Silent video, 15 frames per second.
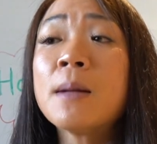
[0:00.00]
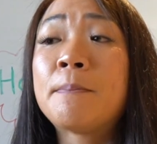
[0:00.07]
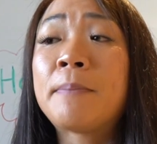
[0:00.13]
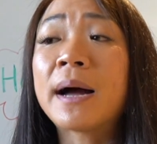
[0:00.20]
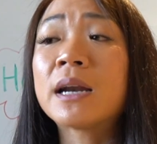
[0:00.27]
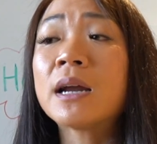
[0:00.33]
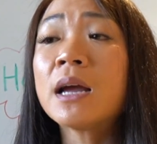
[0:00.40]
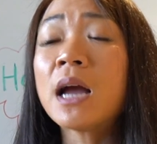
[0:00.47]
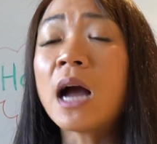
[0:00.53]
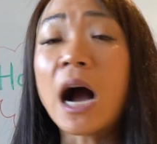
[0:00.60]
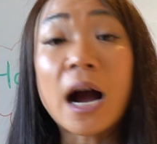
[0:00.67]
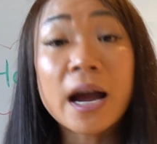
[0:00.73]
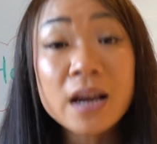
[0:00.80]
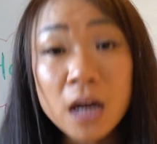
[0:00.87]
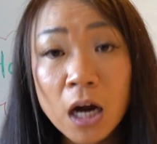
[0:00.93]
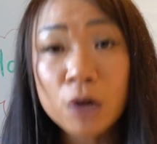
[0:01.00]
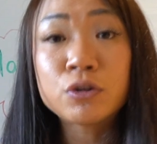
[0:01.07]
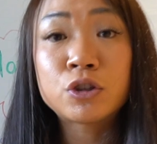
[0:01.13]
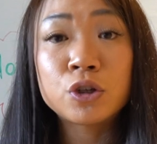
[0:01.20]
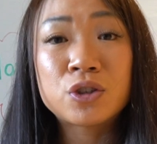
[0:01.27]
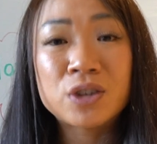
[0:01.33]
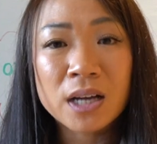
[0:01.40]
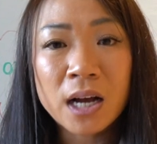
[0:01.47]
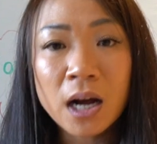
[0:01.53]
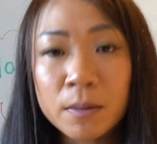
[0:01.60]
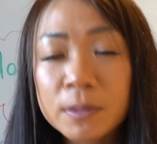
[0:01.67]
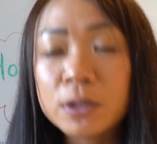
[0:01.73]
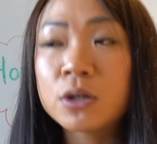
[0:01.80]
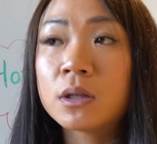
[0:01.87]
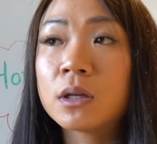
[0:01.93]
But I encourage you to come
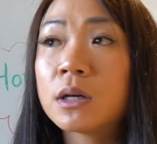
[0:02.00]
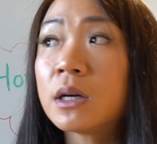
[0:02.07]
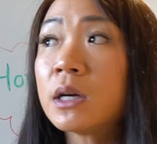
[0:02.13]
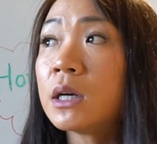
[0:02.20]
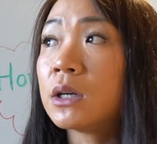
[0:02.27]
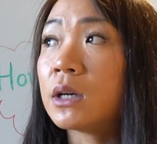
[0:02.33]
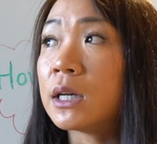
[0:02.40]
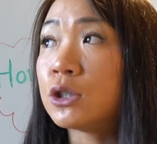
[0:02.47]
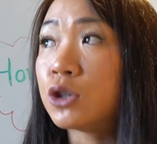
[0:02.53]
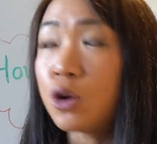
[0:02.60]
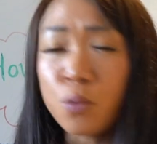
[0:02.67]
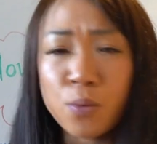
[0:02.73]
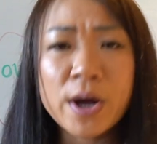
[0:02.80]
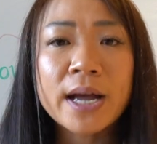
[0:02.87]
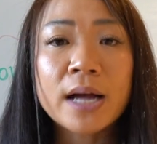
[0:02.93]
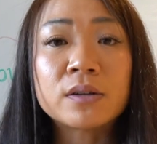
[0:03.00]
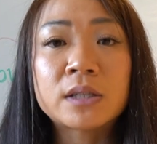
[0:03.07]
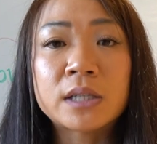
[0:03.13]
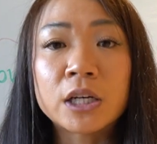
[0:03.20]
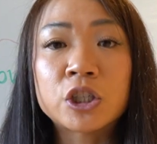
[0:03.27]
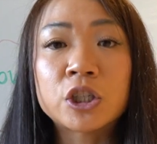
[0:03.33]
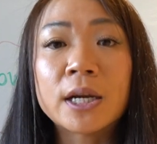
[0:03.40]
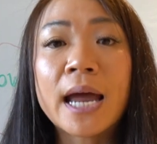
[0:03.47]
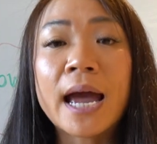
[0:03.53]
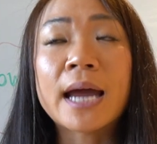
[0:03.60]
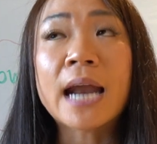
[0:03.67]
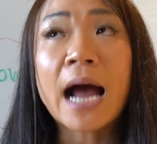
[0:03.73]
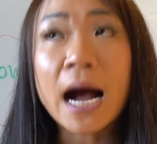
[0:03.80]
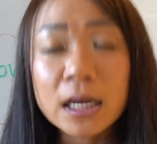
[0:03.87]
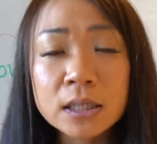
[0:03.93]
into your workout session and
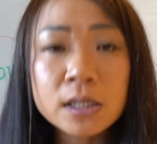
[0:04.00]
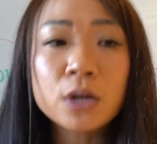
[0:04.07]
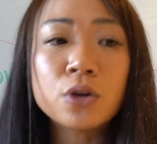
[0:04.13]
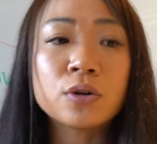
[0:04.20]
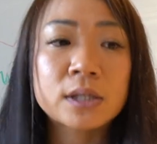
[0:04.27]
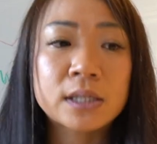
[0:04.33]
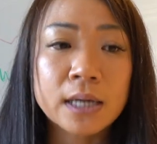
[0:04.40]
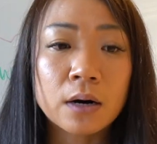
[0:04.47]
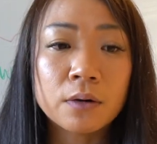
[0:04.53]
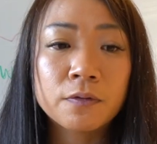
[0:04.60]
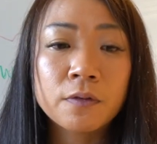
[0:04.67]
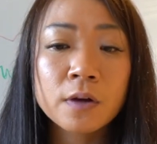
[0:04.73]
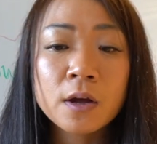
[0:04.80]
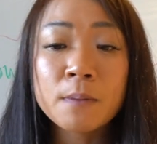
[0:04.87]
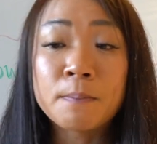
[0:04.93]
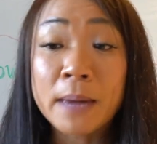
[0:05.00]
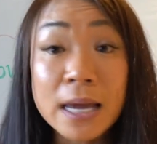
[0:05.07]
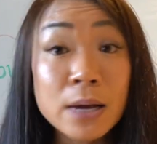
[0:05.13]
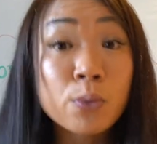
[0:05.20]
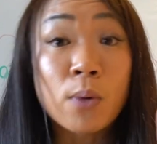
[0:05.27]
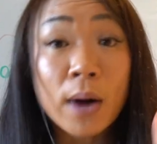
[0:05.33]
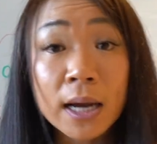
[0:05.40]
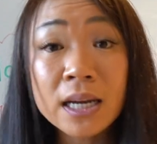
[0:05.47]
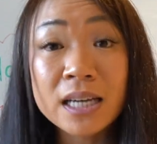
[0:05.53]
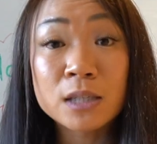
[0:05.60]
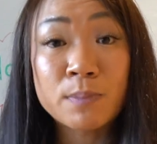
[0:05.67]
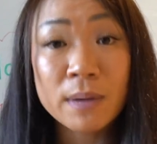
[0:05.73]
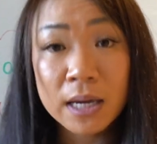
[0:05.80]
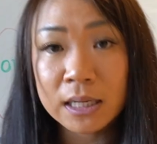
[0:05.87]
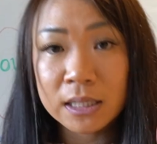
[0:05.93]
asking yourself, being
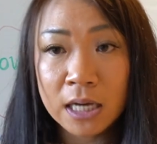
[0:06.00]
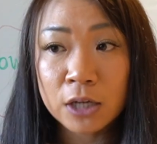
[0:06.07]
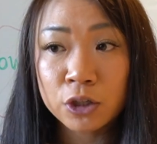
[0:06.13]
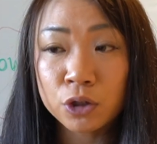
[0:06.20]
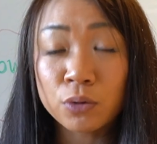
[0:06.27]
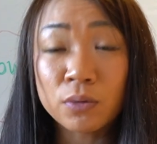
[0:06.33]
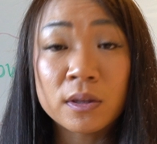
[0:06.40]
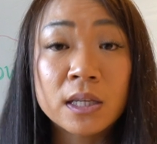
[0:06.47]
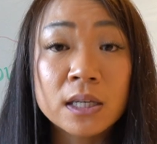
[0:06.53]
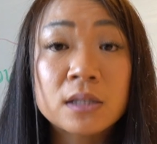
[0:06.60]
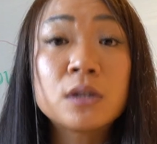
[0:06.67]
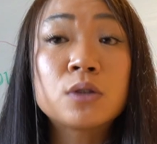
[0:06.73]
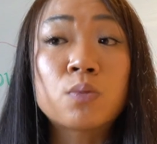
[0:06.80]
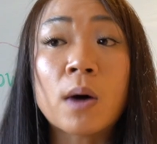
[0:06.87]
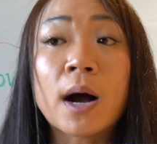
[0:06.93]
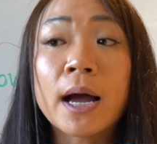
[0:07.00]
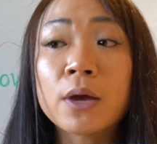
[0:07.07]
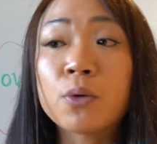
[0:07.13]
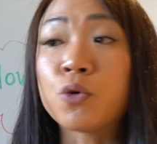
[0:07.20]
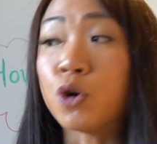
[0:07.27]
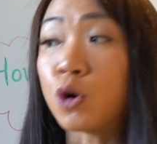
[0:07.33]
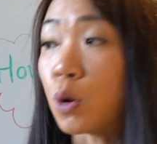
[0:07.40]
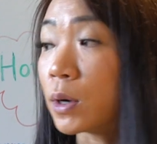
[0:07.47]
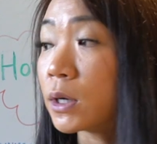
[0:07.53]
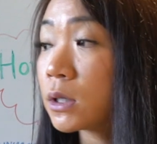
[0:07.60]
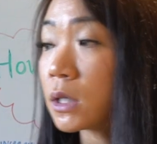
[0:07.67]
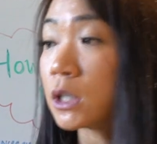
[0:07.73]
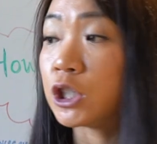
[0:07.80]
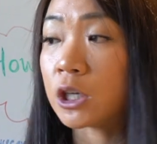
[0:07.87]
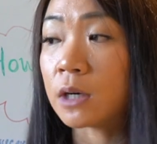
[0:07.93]
intentional. This is why you're going to
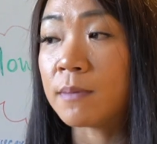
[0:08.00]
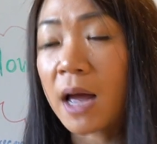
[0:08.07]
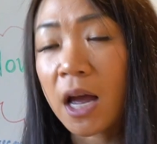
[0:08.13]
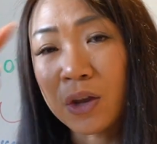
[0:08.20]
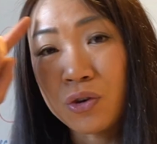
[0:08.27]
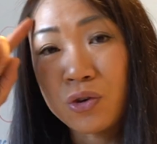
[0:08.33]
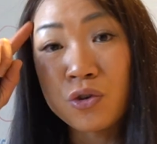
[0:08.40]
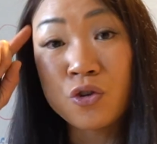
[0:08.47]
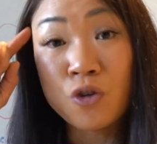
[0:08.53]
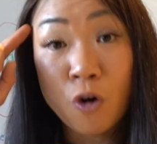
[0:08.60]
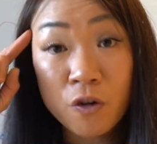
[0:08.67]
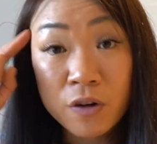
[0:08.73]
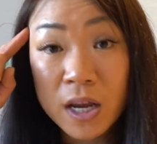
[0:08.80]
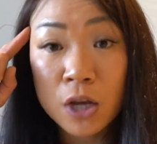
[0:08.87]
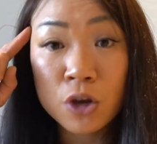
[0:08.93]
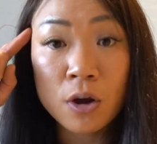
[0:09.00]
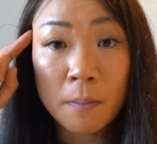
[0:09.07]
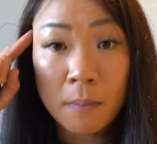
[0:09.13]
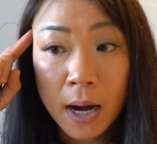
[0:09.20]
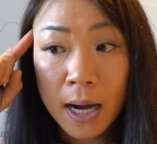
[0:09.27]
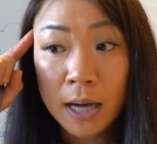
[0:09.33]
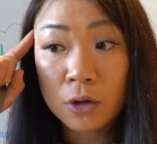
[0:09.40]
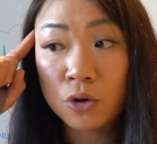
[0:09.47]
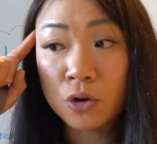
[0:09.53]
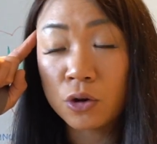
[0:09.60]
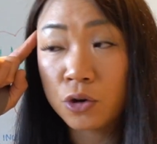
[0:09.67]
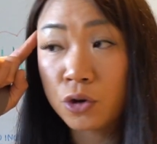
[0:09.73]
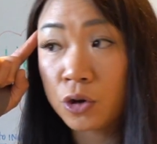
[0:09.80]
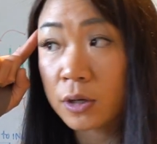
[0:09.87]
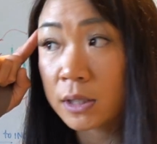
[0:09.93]
the gym and you're already in your mind,
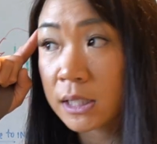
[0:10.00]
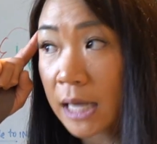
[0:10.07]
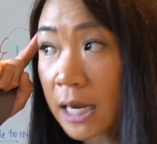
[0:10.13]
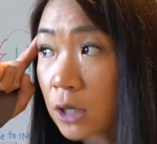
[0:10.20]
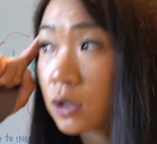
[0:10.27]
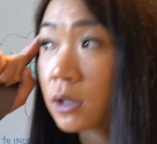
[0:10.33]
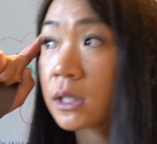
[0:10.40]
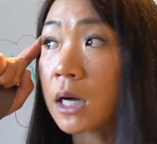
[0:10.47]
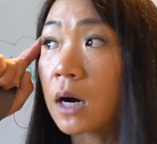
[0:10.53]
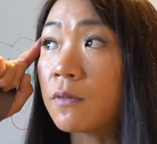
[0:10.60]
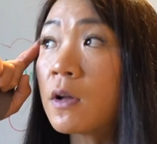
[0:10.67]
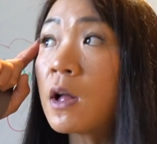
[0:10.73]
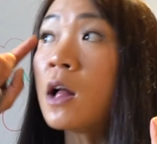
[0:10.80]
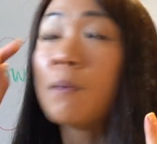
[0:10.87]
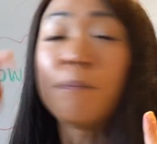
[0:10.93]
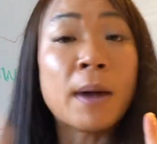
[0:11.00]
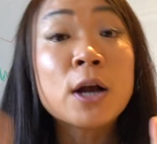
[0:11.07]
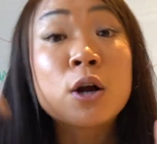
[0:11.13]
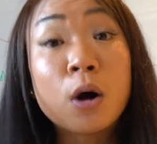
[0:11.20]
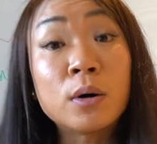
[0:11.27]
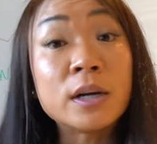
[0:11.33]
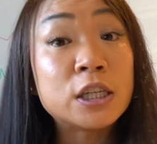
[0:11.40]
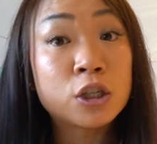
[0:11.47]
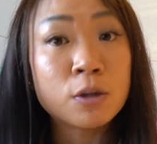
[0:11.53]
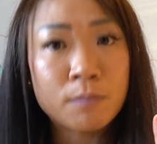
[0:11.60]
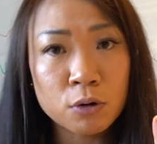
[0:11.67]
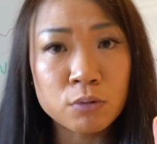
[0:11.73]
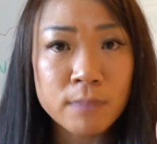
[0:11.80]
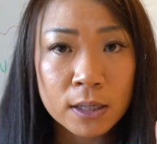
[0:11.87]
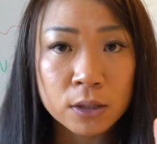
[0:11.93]
you're saying to yourself, my goal is to
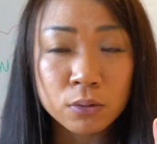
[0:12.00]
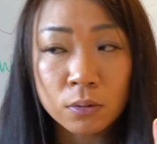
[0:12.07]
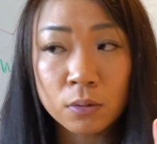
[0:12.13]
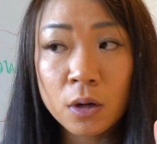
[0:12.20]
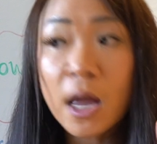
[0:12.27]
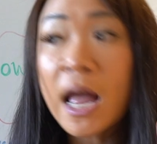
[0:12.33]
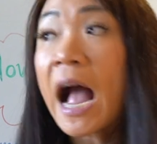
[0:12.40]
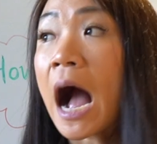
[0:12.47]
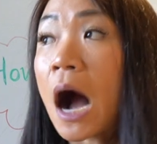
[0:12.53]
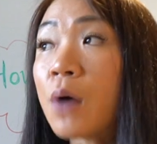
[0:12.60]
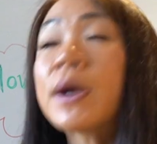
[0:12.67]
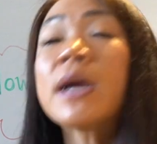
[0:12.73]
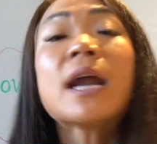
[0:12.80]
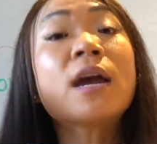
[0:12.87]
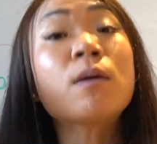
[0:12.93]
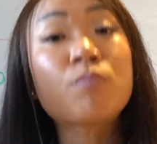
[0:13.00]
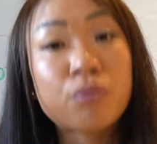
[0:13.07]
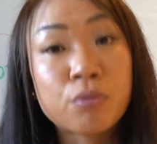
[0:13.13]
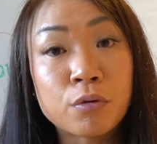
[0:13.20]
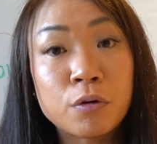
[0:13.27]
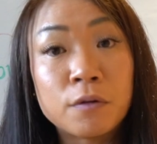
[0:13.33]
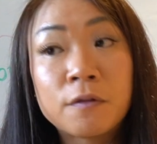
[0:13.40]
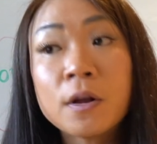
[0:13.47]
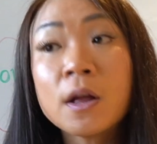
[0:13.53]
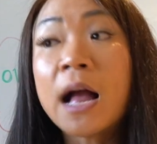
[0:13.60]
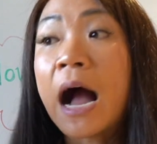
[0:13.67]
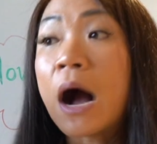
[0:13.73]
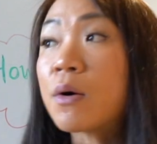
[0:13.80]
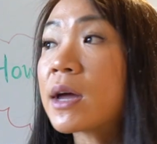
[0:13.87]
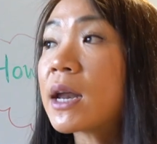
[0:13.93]
build muscle. How can I improve?
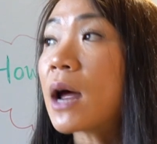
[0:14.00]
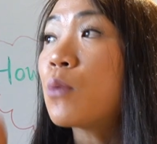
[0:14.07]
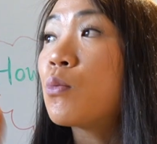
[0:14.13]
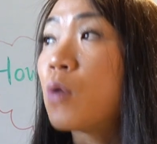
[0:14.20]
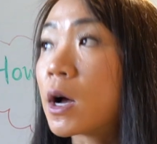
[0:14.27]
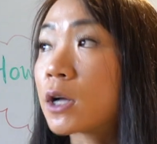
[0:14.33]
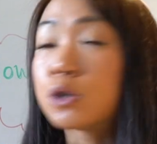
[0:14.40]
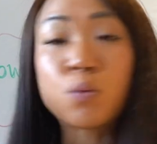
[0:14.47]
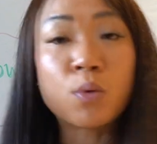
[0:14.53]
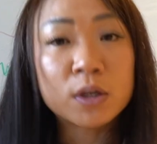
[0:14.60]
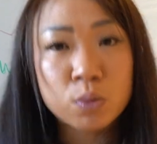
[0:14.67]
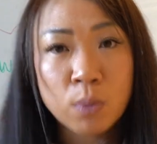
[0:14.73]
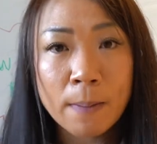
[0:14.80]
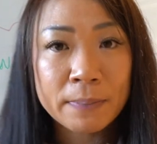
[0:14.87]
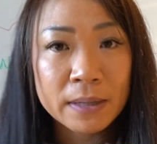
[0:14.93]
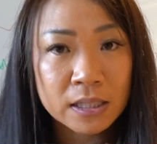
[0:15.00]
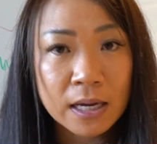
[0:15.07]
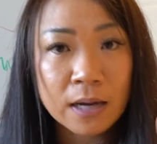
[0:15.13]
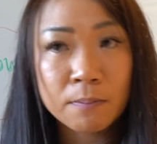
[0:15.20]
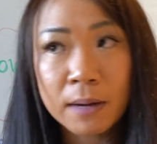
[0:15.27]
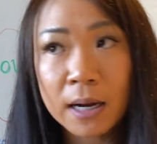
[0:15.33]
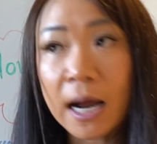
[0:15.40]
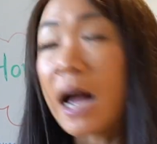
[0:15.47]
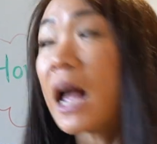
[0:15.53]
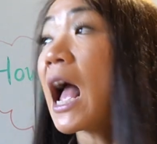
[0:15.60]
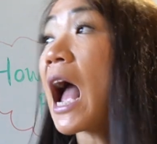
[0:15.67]
How can I work towards 1% better?